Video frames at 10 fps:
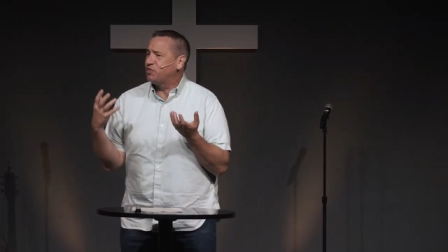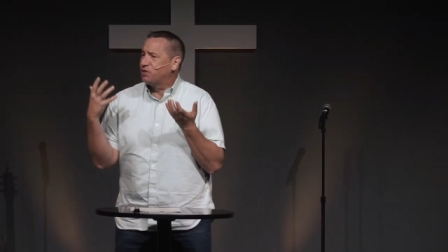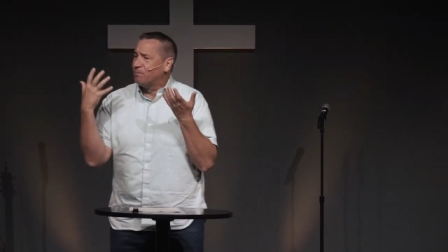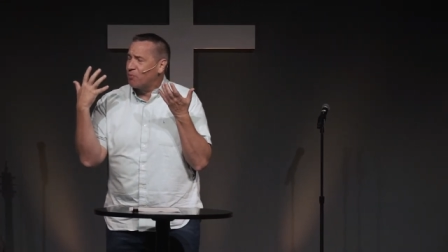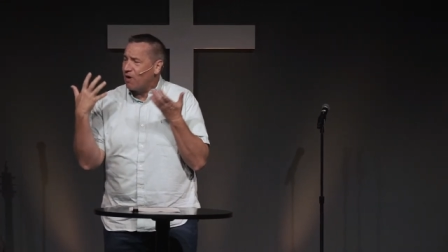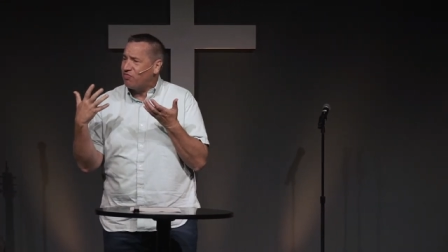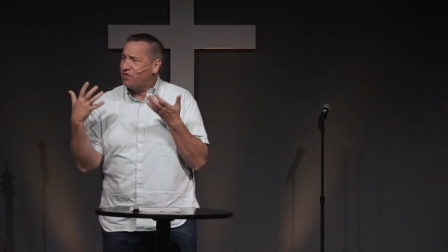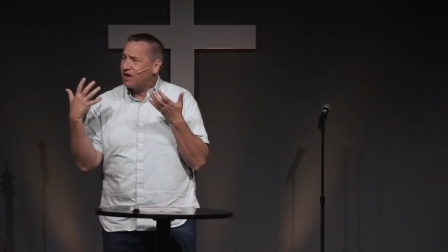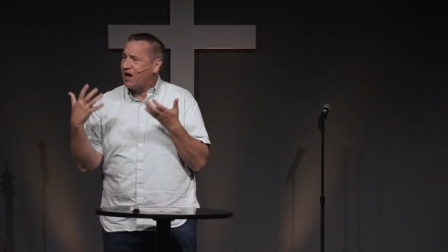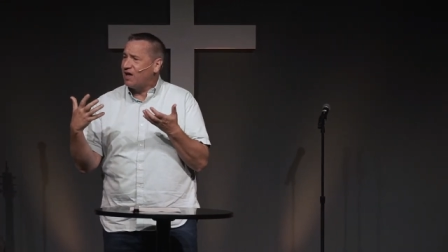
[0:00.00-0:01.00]
the breath
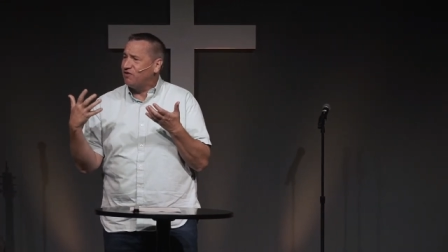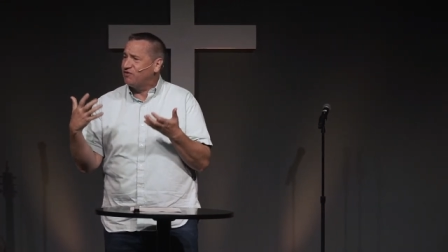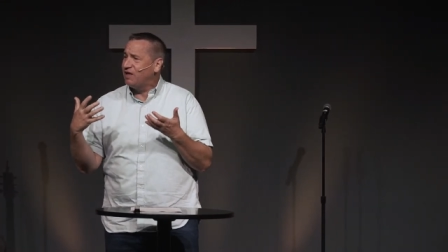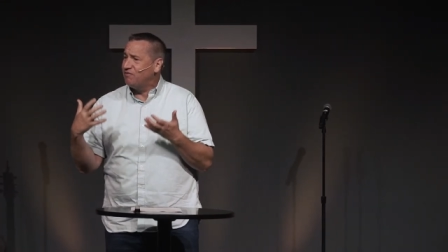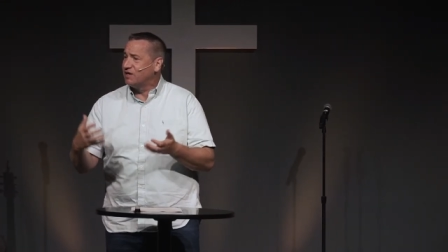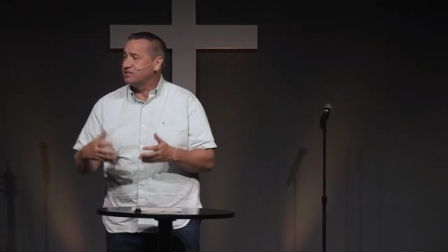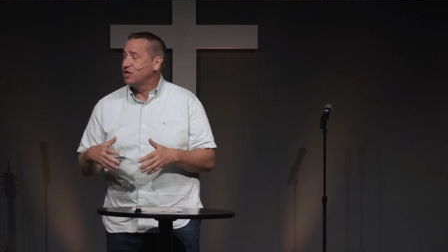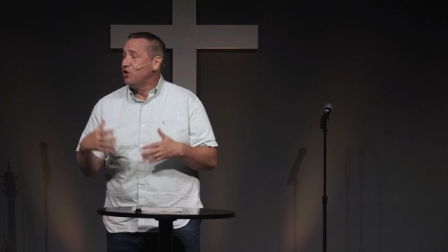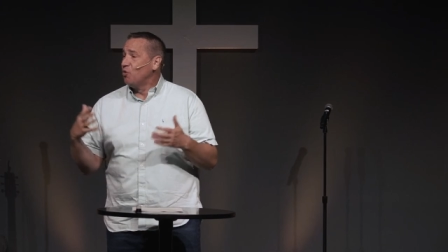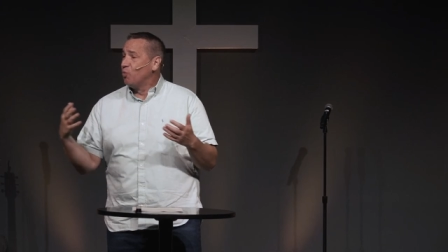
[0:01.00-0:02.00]
that God has given us,
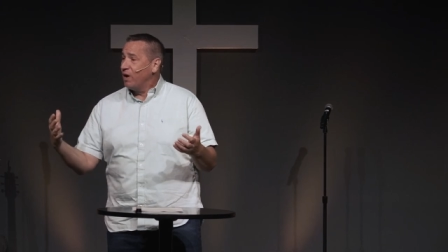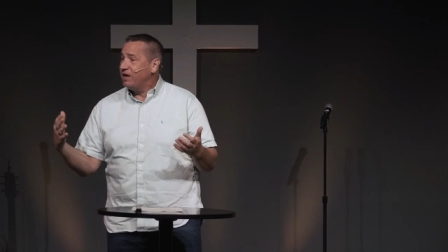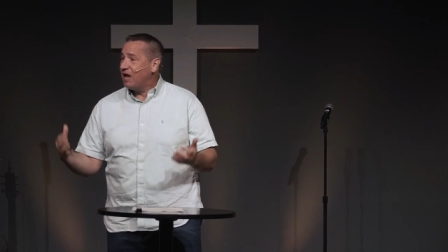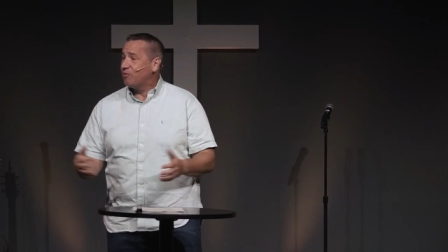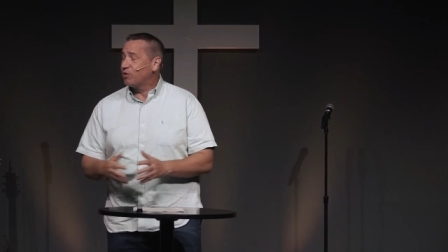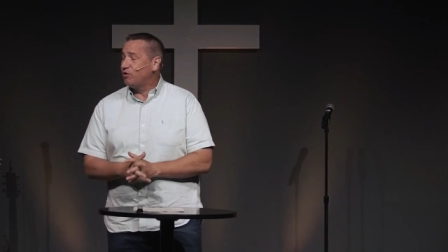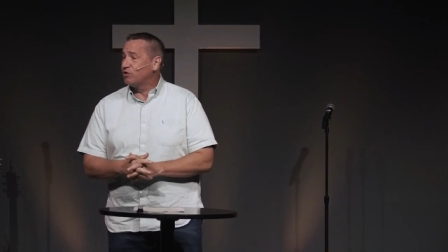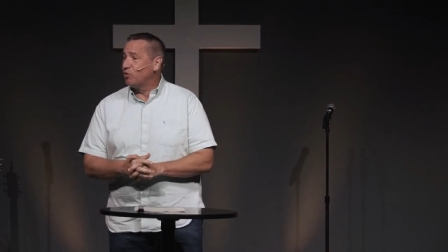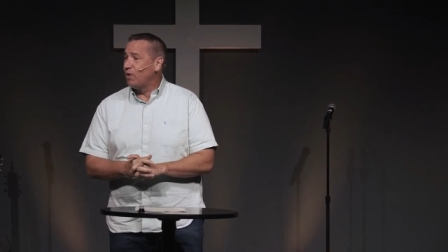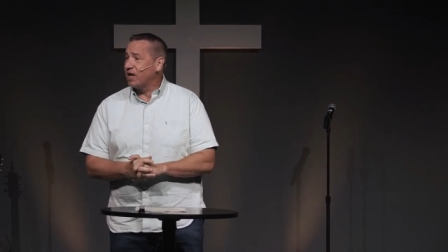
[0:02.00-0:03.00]
one day we're going
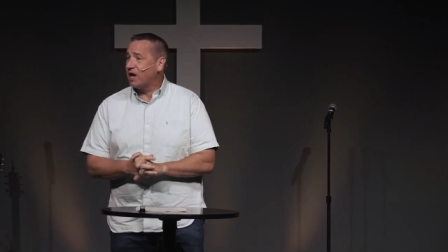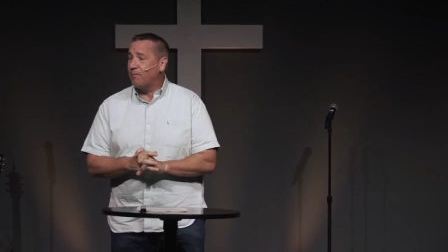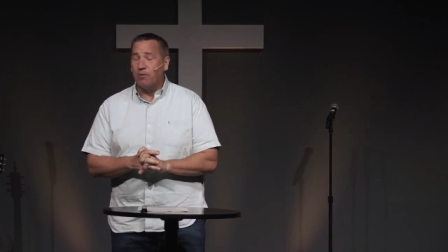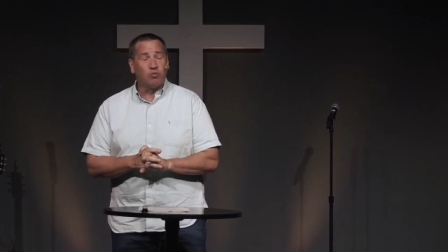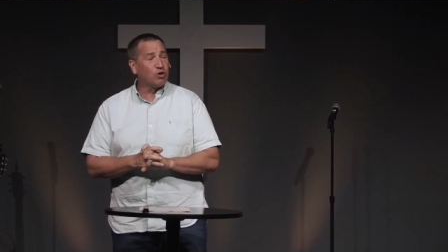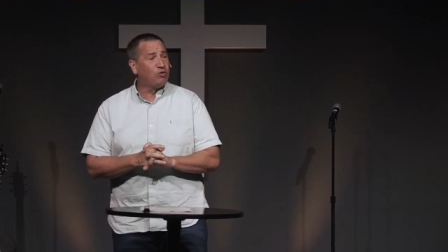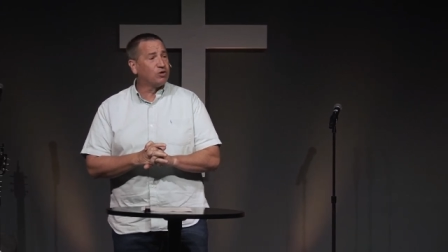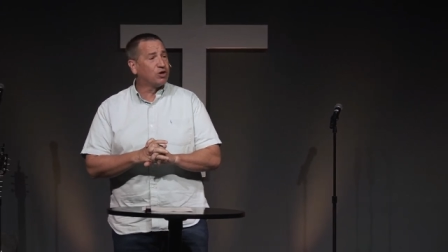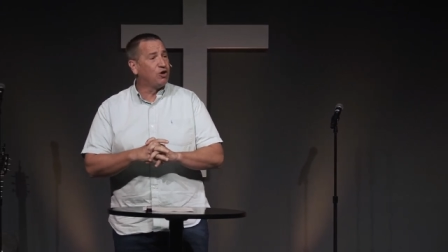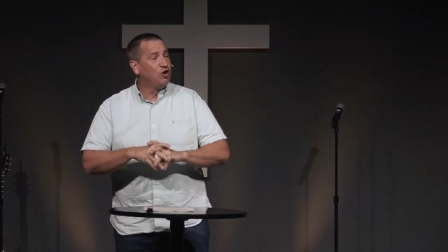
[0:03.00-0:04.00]
to wake up and we're going
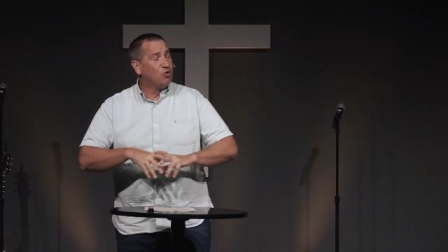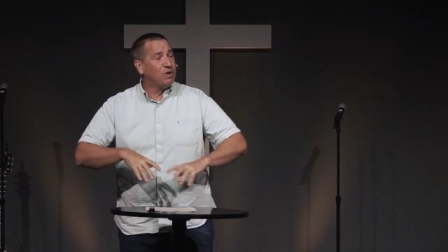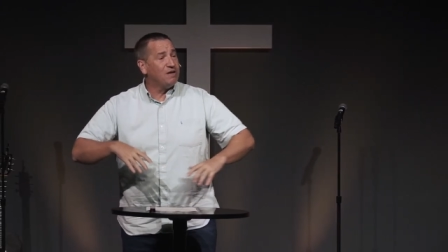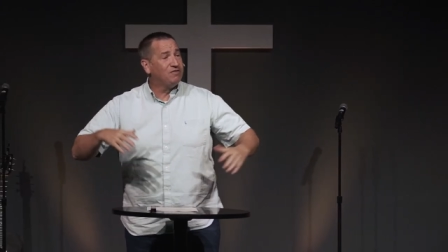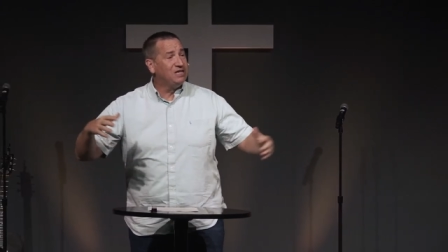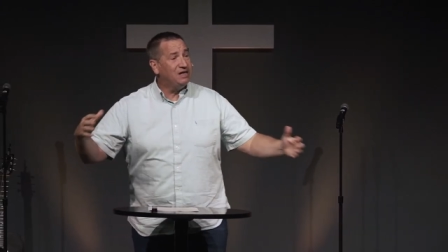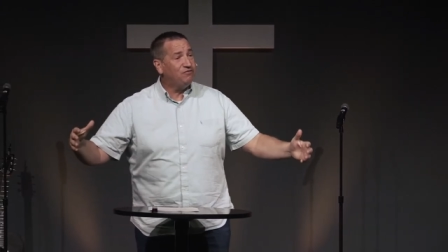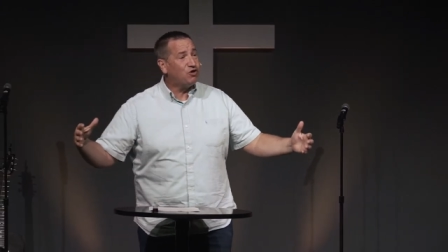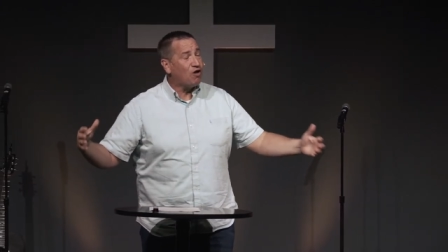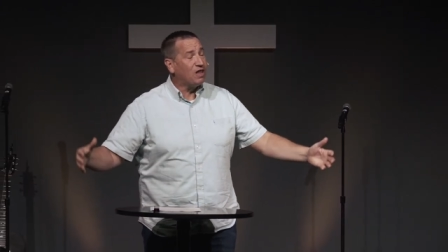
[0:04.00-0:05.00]
to go, we have
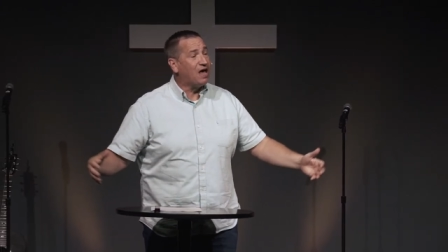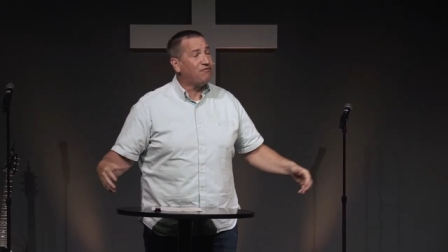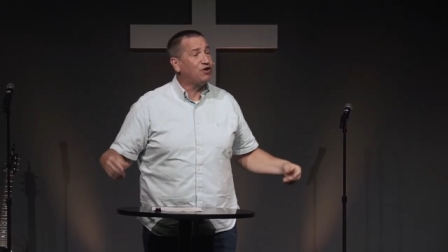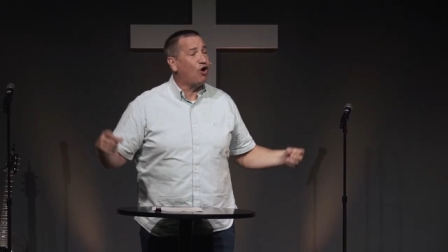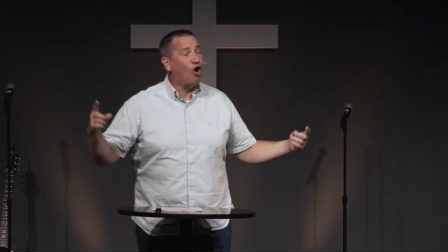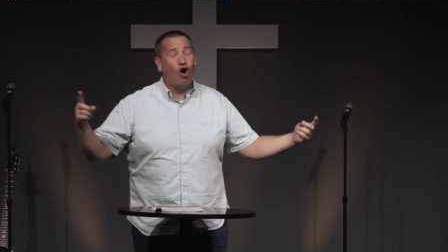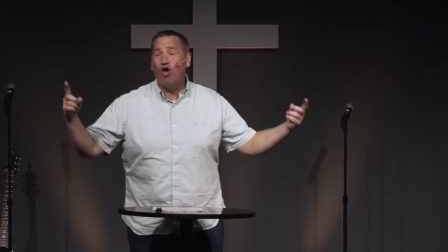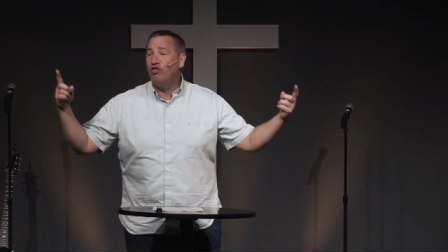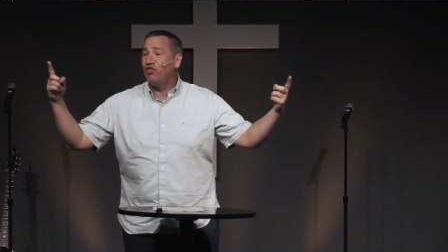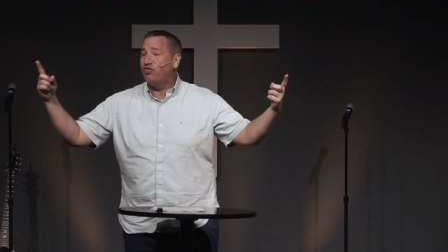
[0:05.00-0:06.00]
lived our life and all
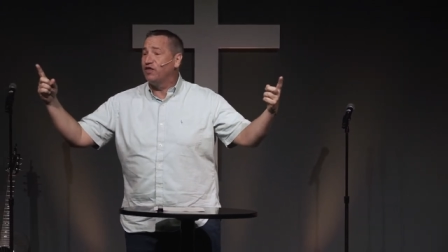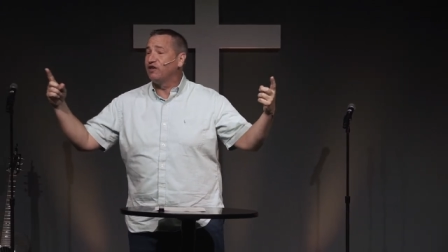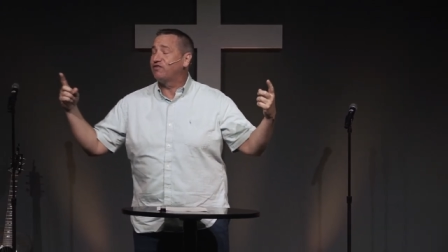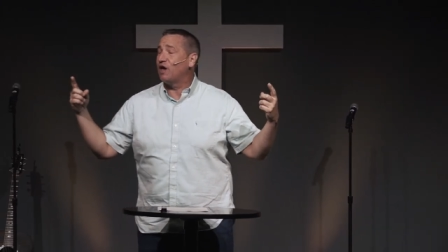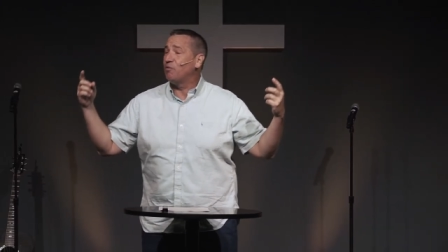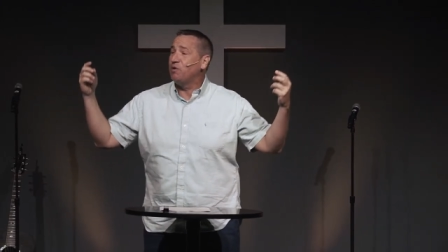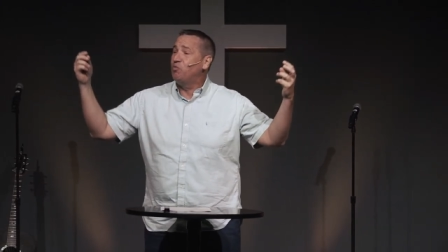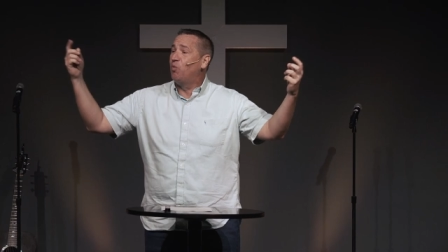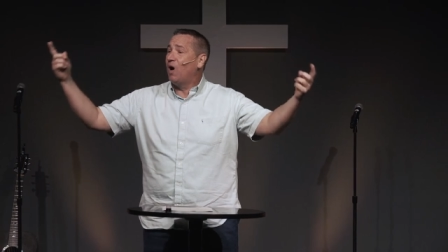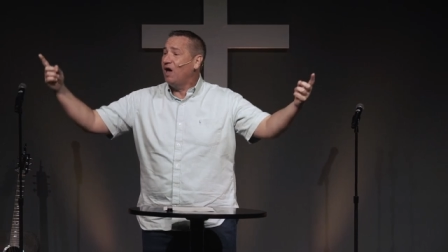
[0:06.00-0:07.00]
the things that we
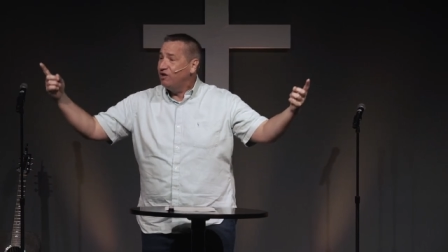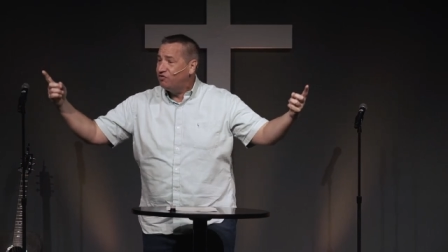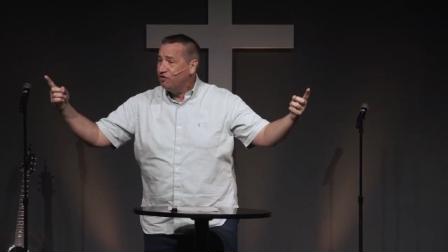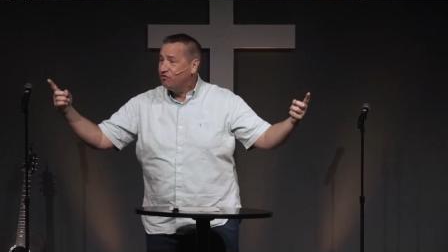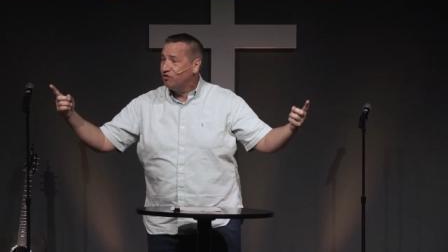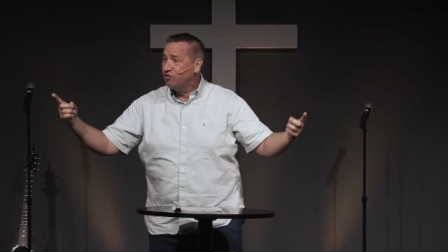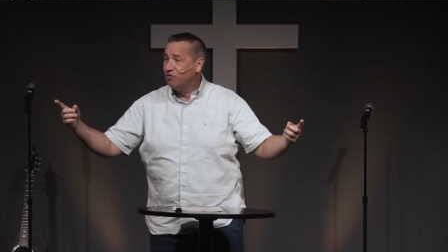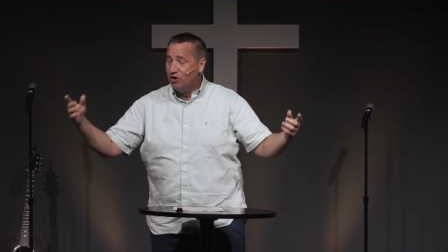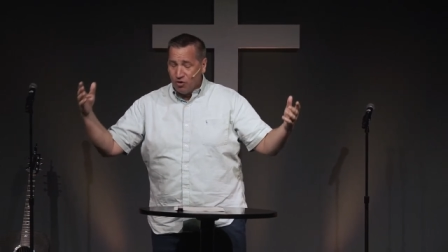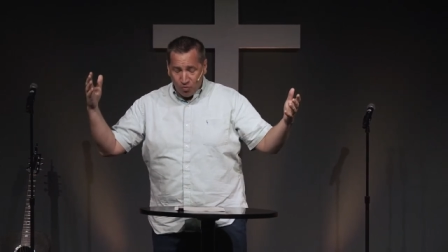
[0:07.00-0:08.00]
wanted to do,
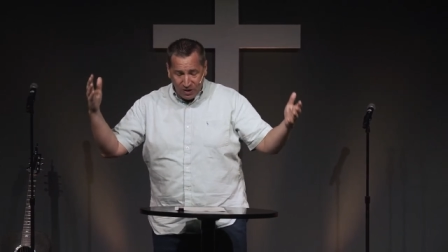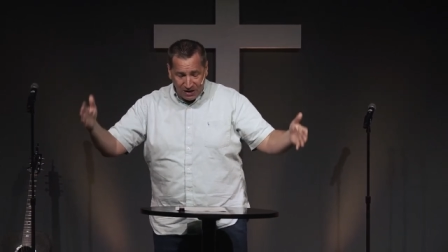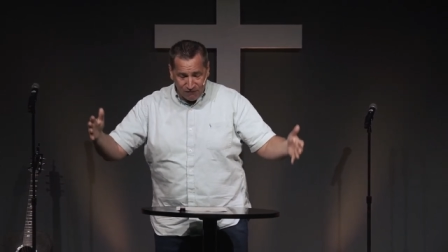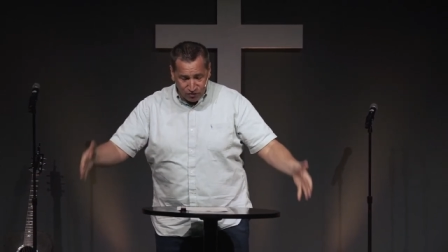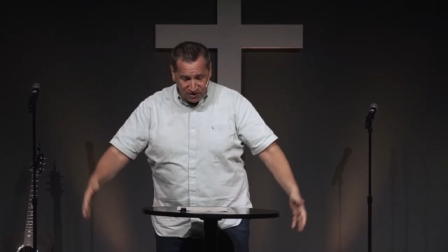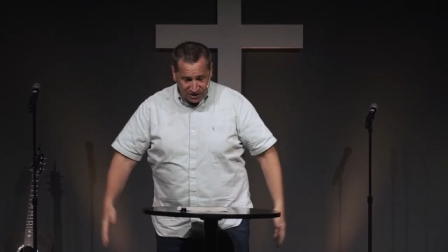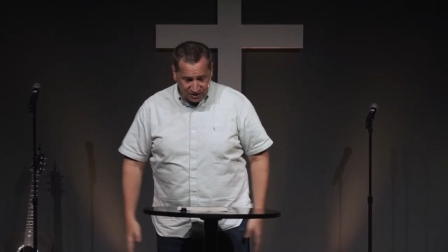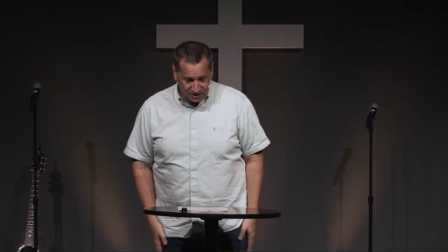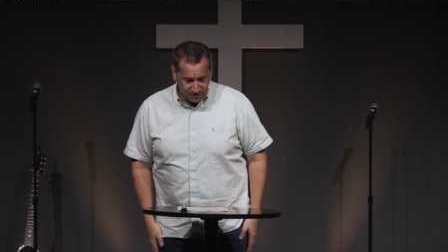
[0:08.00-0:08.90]
we never did.